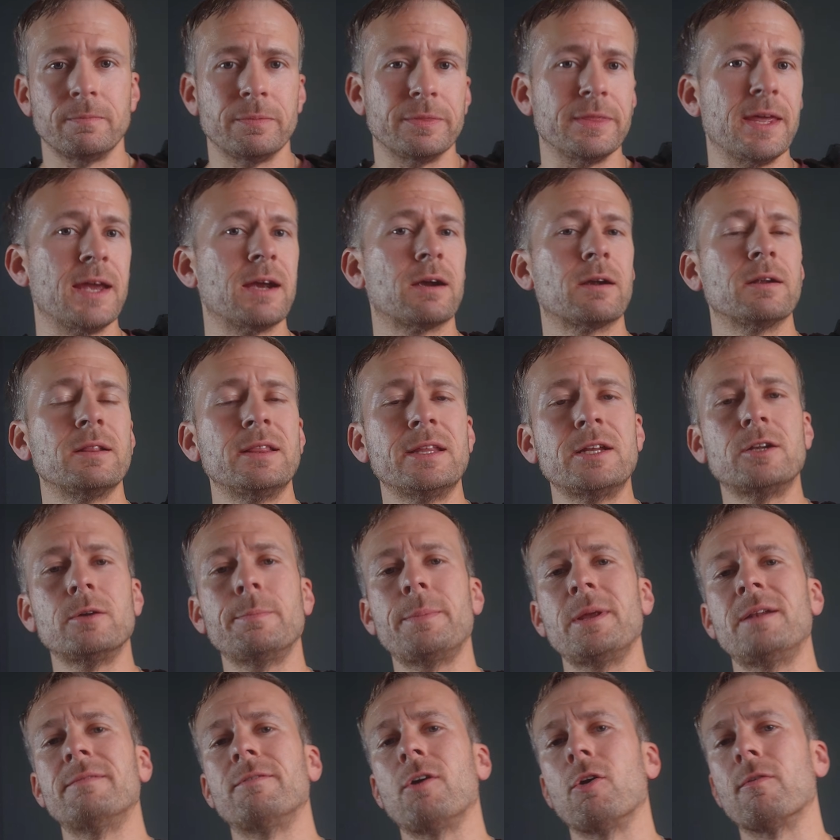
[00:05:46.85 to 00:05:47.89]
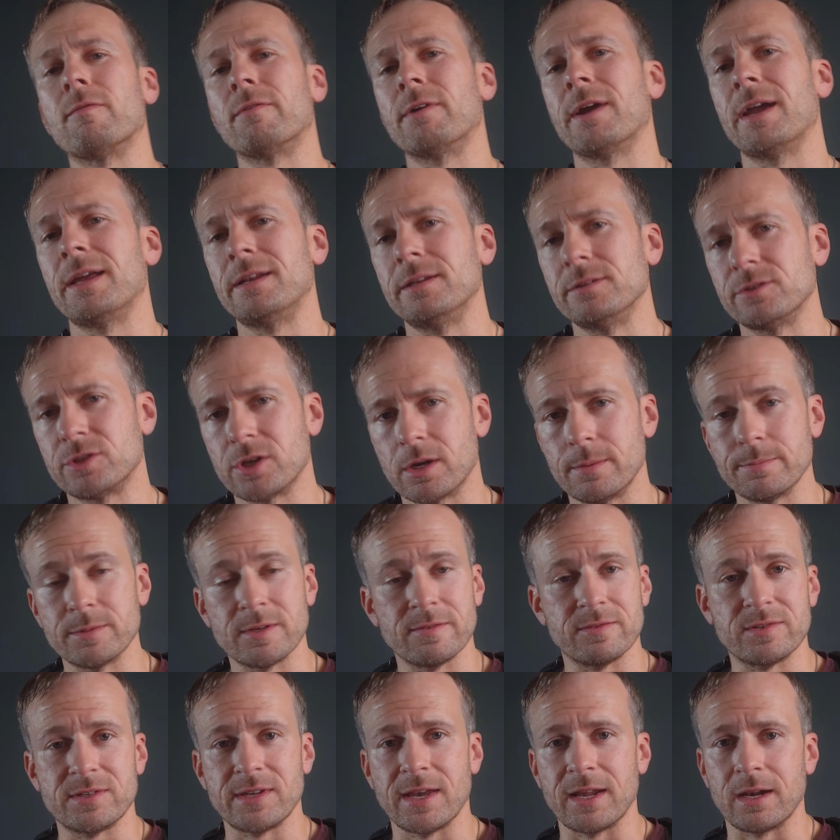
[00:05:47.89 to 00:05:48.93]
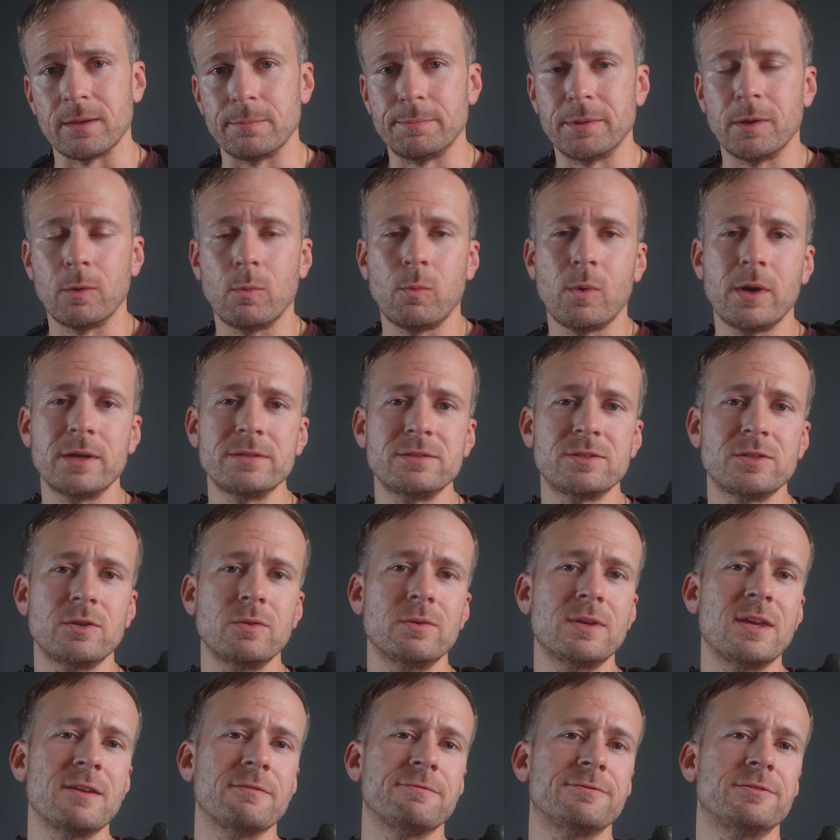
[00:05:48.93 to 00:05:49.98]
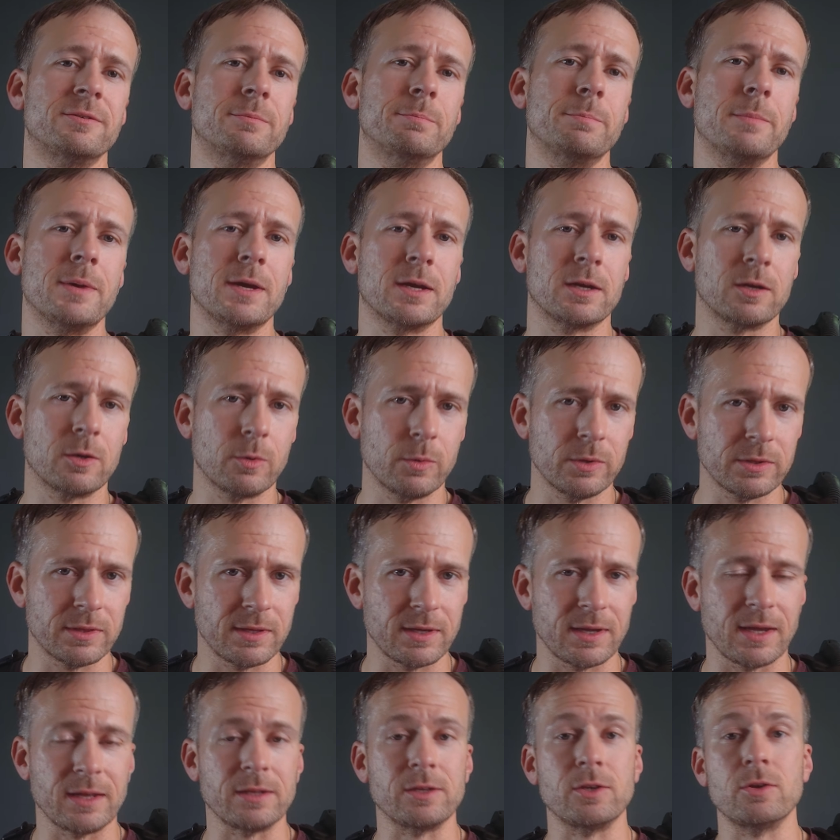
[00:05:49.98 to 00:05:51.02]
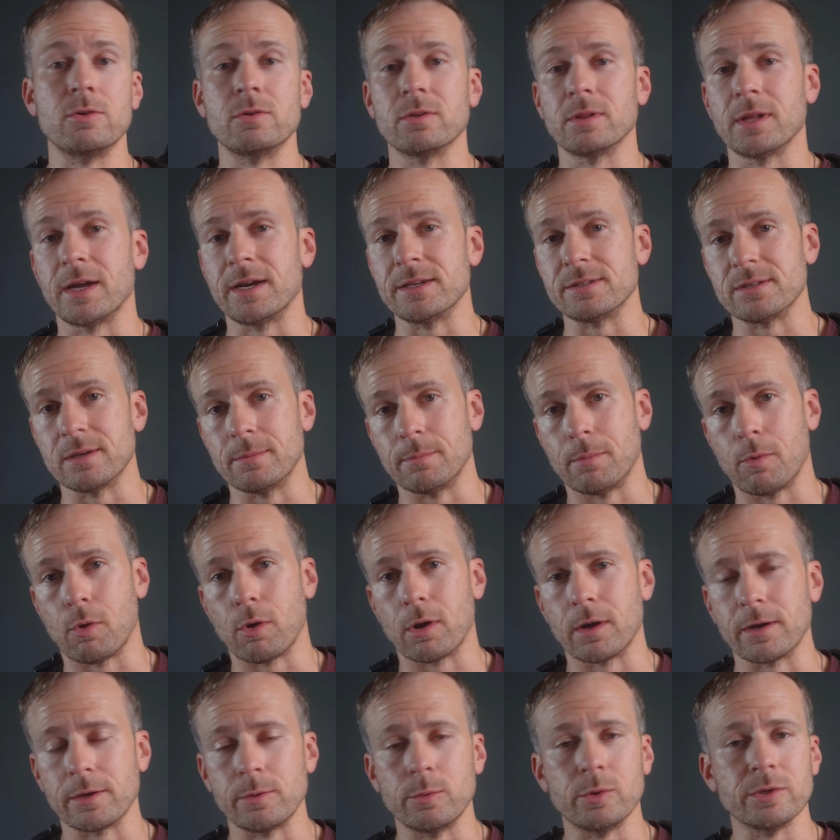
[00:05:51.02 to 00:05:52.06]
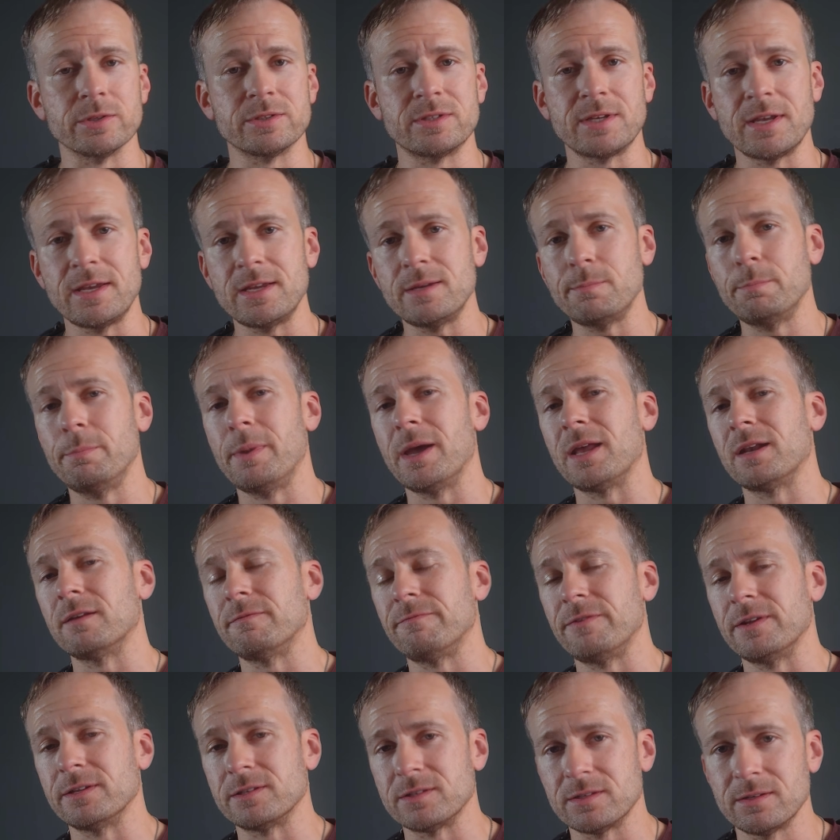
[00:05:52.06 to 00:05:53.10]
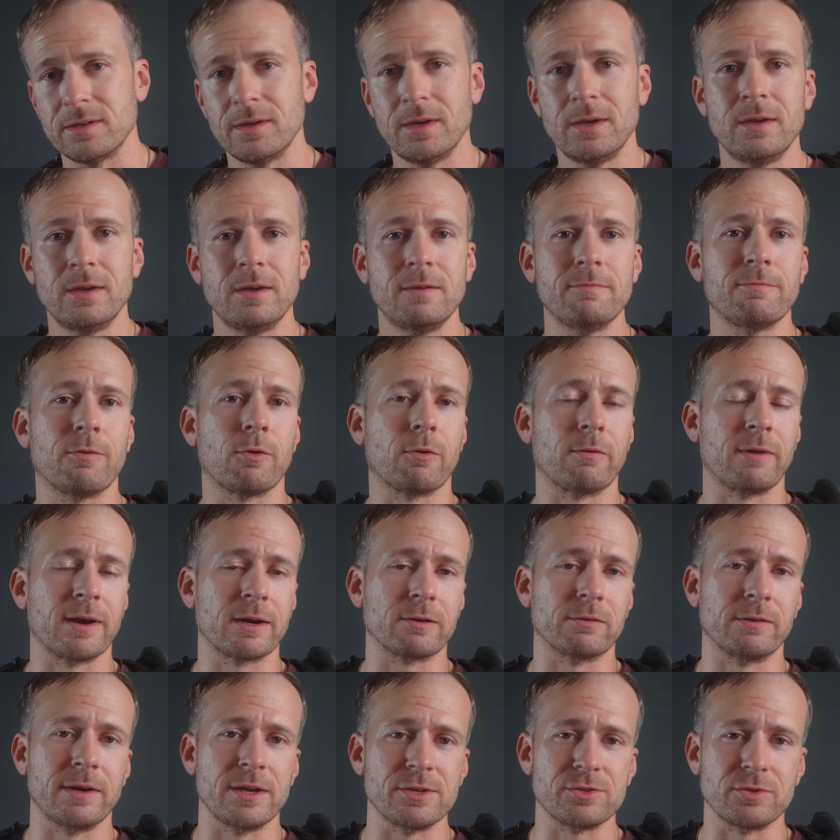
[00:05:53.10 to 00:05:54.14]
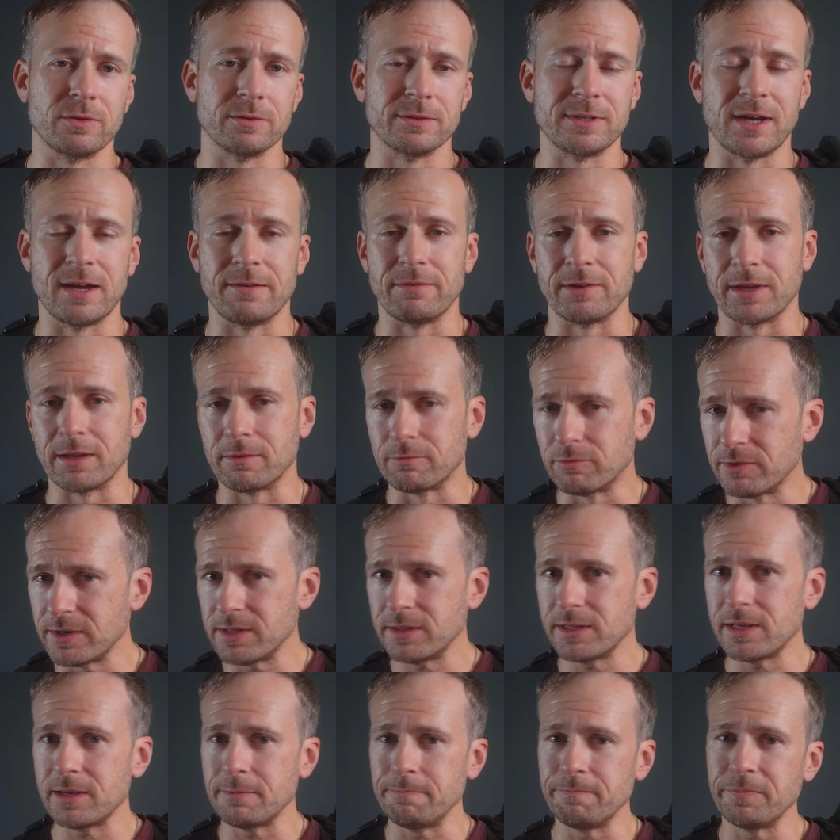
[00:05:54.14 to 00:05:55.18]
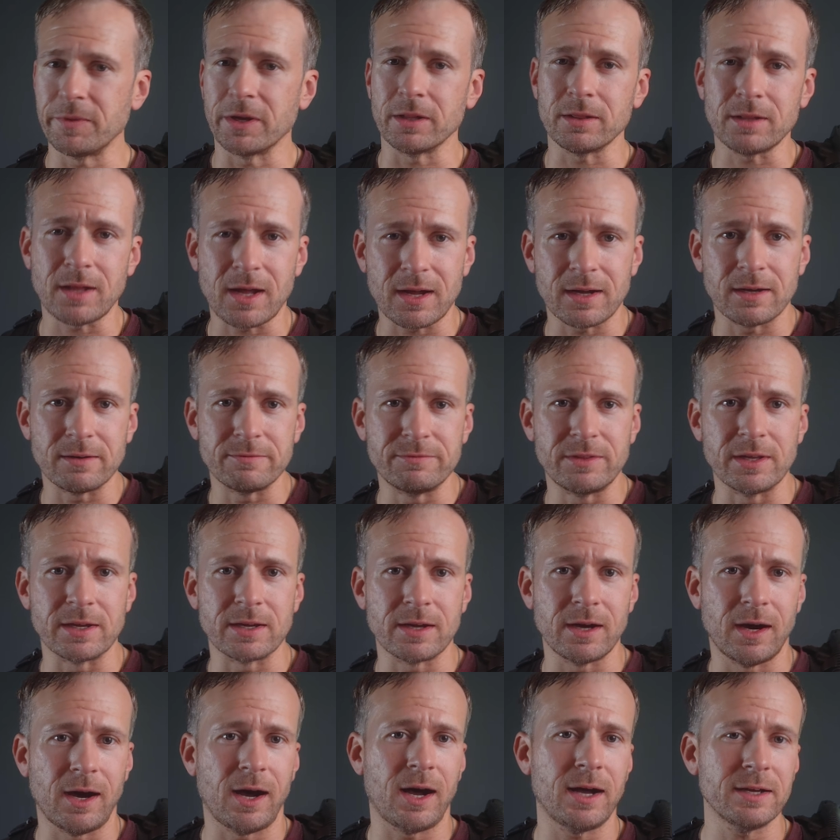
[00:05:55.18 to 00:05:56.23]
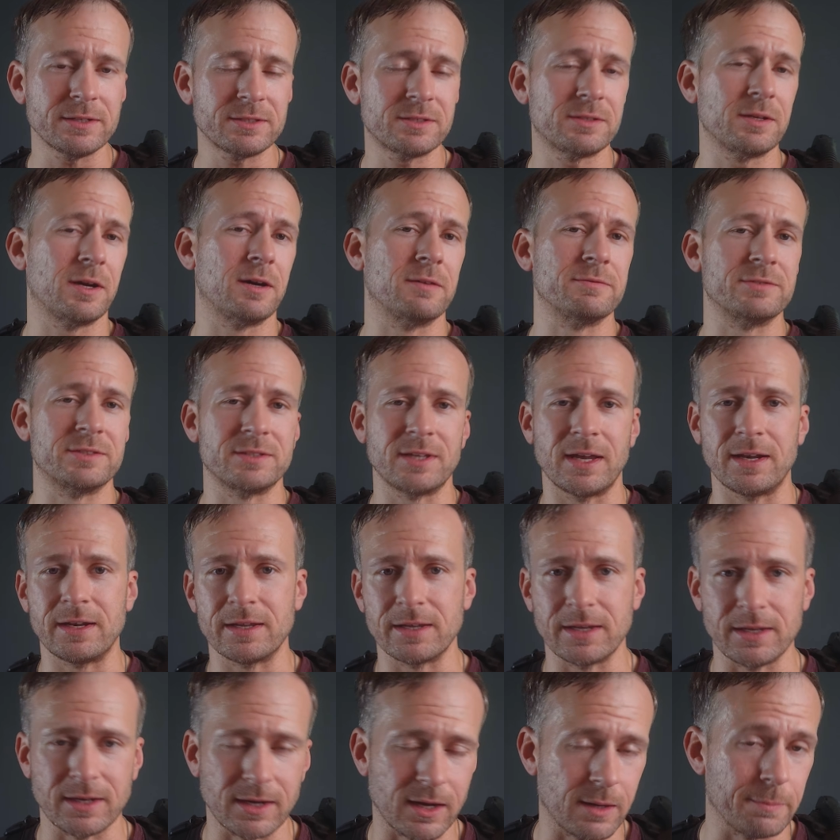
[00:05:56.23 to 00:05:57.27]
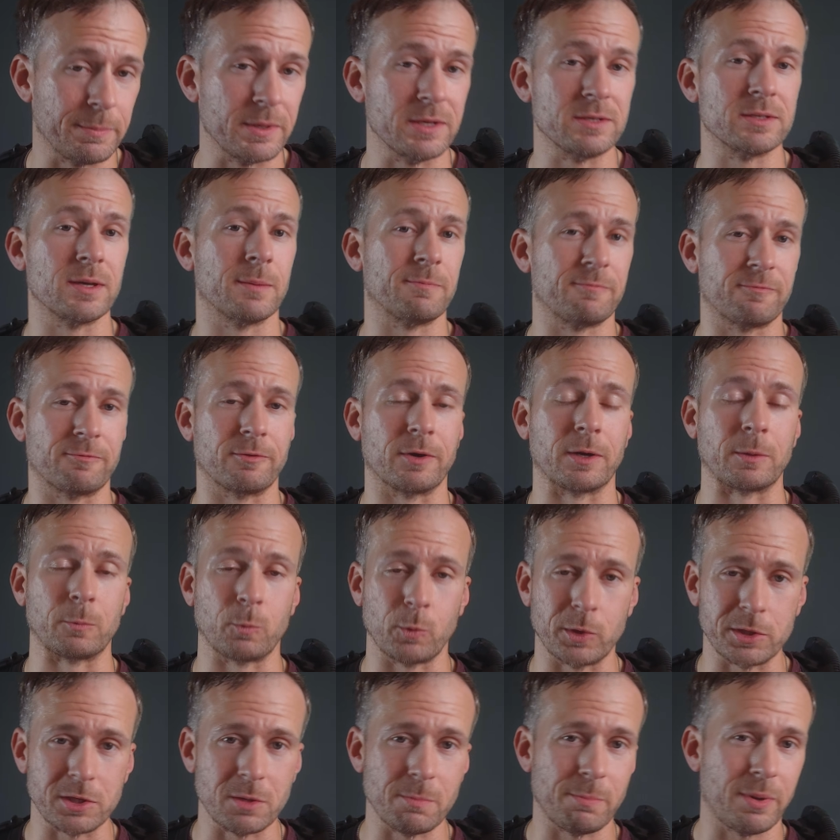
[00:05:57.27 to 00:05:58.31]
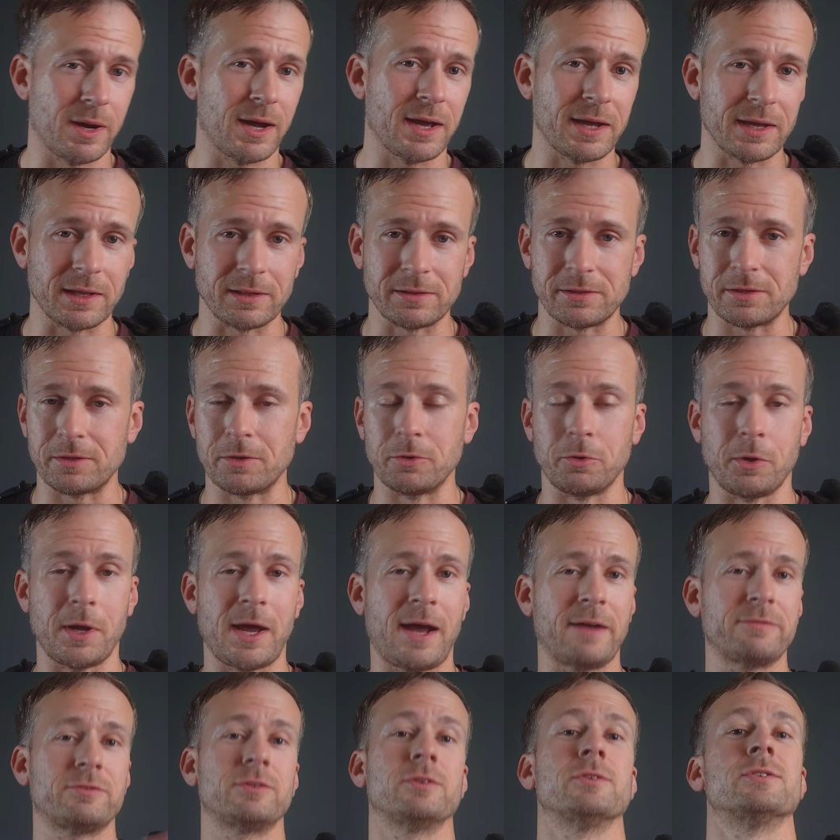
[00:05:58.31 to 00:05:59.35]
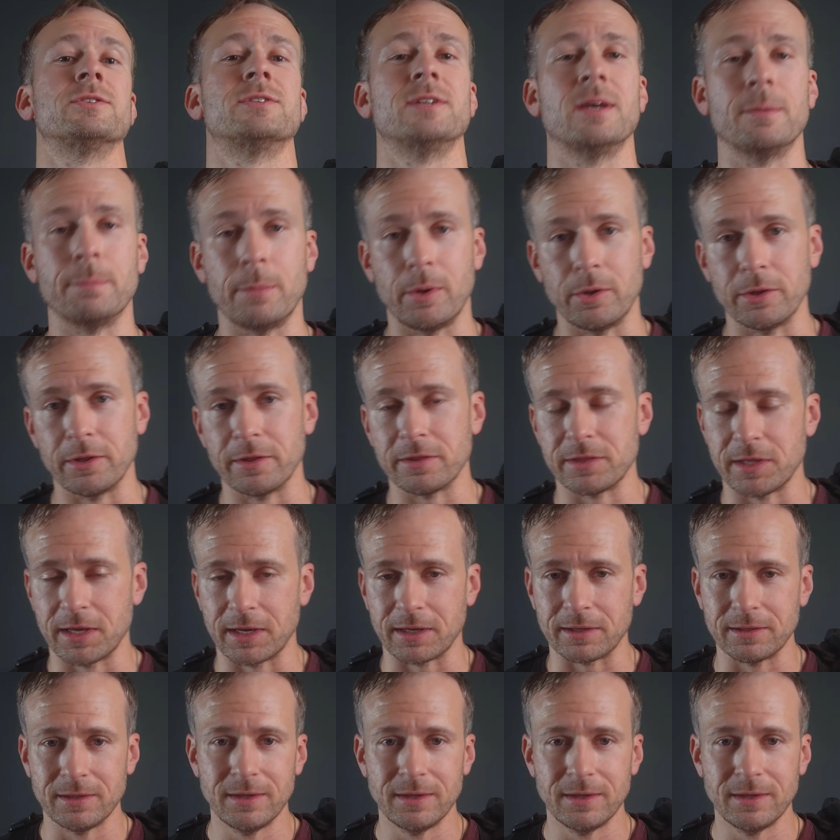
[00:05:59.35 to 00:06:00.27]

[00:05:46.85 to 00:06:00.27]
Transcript: They are a little bit of overhead in terms of setup, but once you get familiar with it and utilize it more, you will see benefits for recreational diving. And really, a lot of the cost of setting it up is upfront. When you buy it, you'll have to assemble the thing,